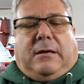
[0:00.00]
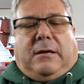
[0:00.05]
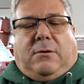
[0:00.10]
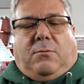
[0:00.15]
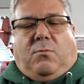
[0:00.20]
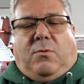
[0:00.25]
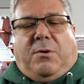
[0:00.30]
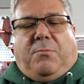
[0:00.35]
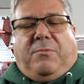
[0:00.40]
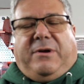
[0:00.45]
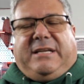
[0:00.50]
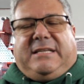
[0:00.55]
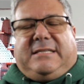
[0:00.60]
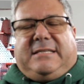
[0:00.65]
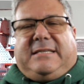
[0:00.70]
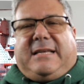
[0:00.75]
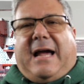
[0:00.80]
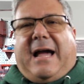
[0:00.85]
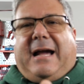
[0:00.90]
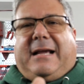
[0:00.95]
When we
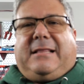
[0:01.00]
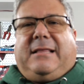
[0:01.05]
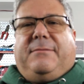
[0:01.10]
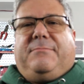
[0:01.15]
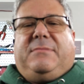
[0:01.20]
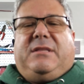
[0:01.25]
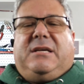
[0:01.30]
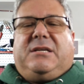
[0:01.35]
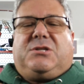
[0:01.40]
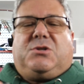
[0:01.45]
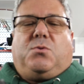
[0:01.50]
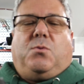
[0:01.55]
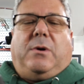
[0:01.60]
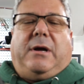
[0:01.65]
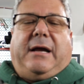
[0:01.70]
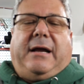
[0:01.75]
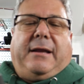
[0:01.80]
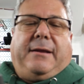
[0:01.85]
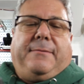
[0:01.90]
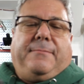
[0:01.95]
stack them this
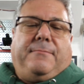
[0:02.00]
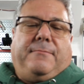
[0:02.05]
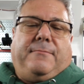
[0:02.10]
way,